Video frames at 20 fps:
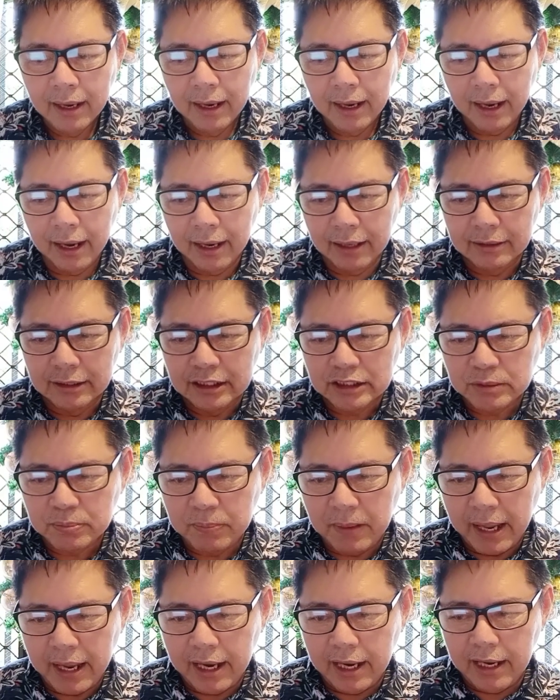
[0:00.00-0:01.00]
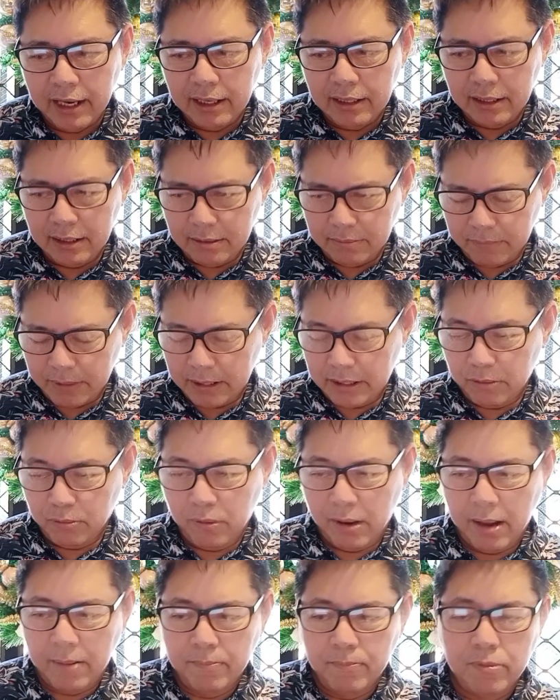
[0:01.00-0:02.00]
and displayed by the
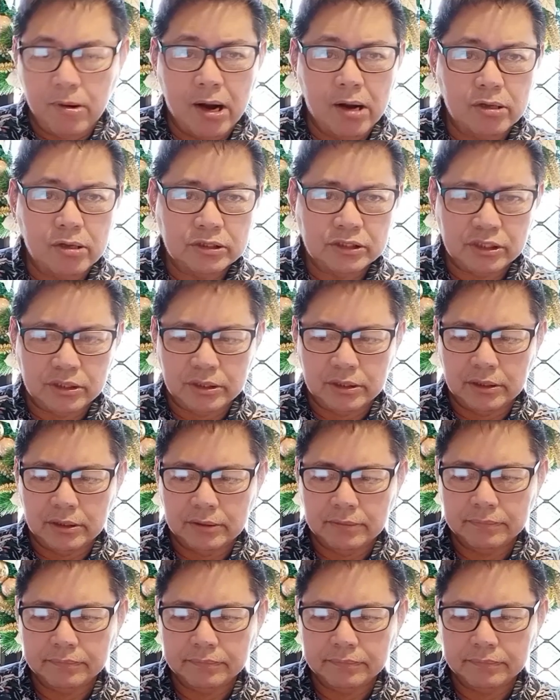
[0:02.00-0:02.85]
web browser.